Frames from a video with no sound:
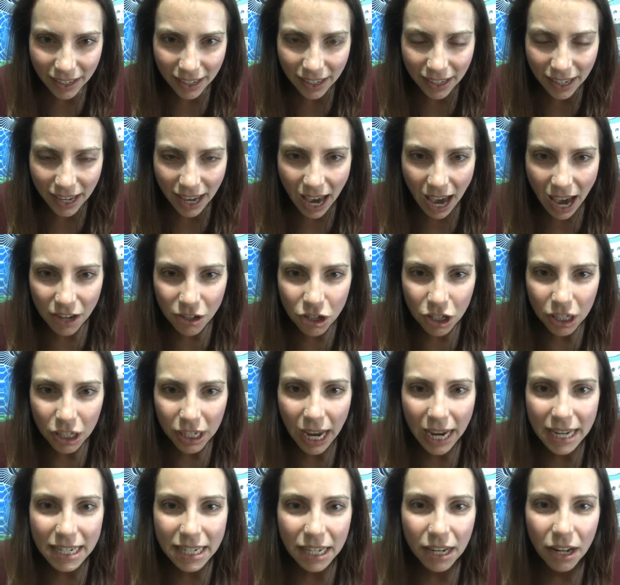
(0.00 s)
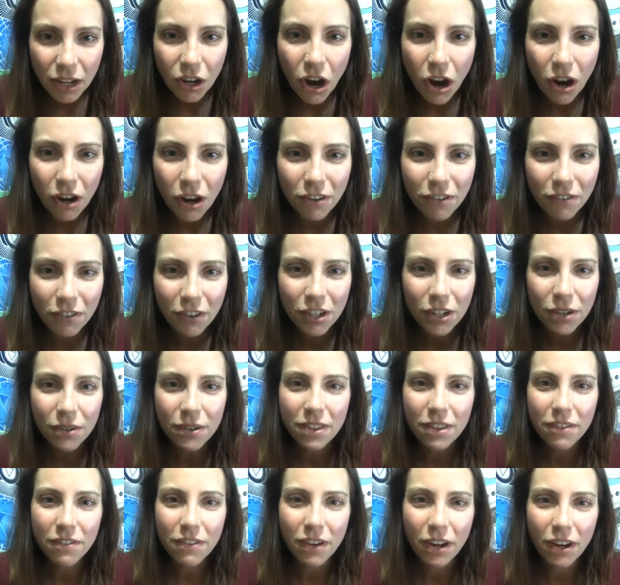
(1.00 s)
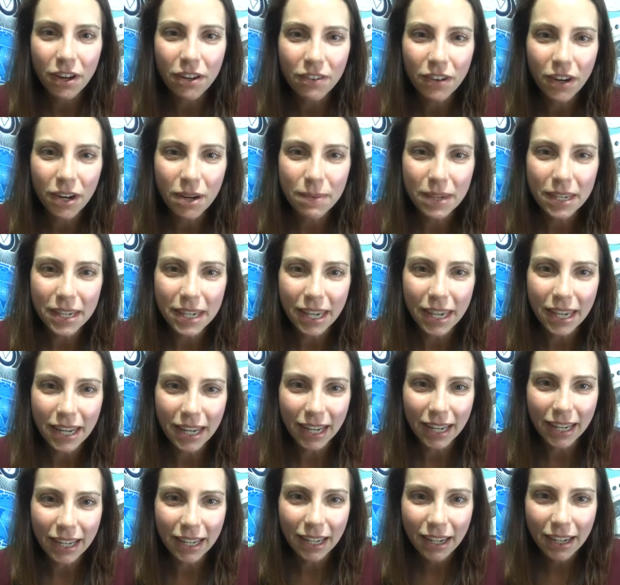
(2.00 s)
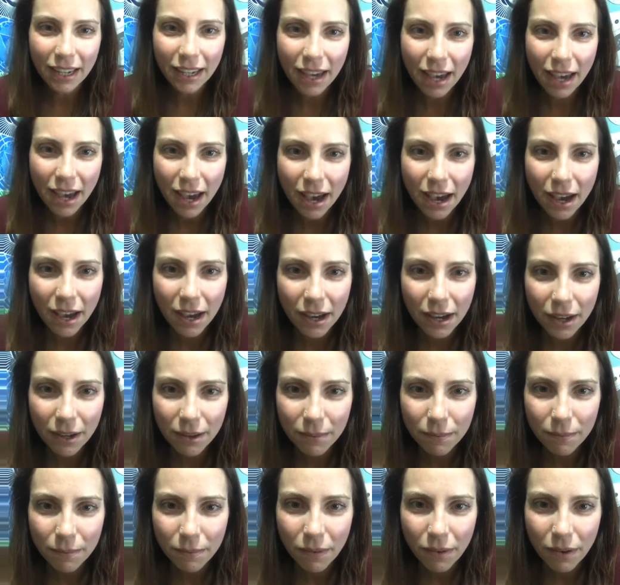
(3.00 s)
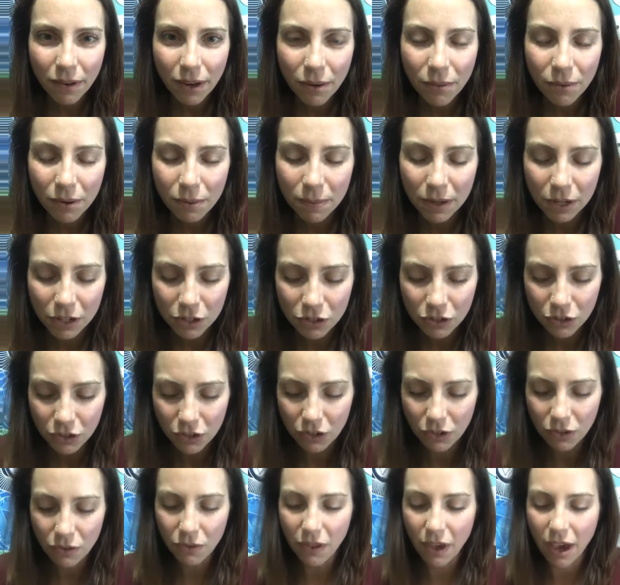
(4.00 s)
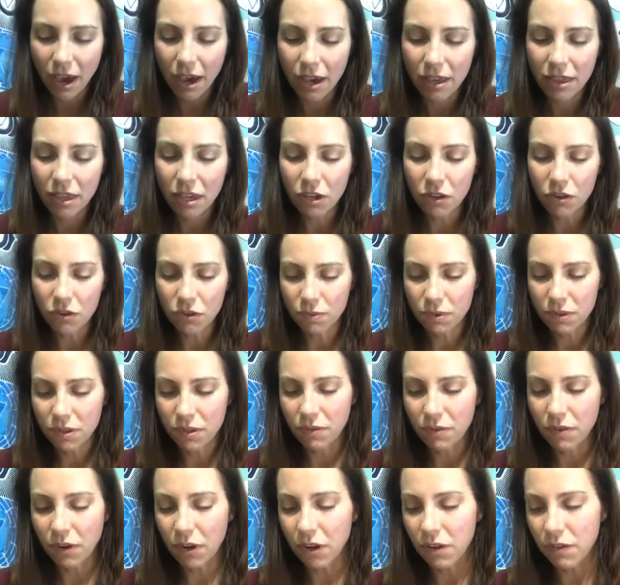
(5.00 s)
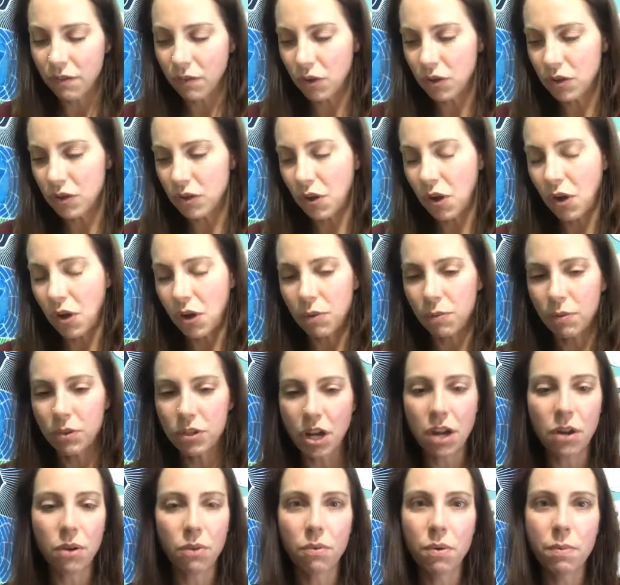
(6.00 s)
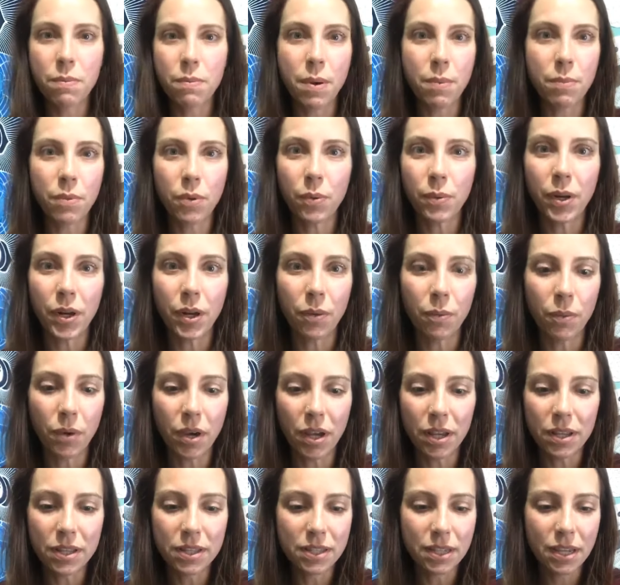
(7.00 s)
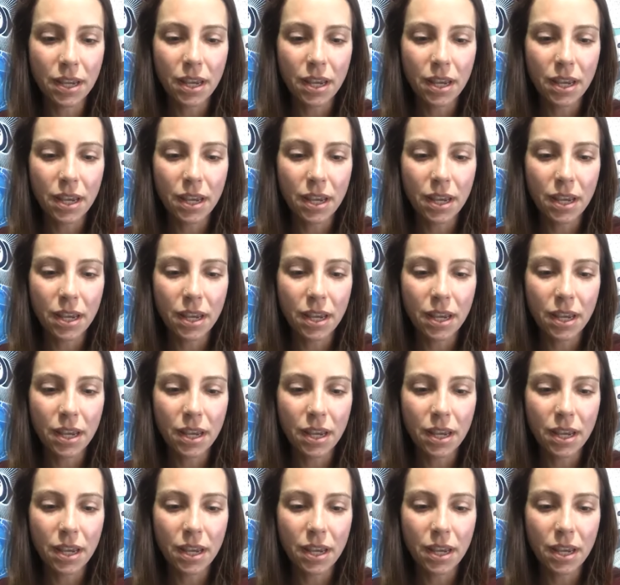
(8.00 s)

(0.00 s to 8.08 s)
Ashley, I did a card for you in the very, very beginning. I want to make sure you know that. I think yours was the very first card, which I don't remember what it was.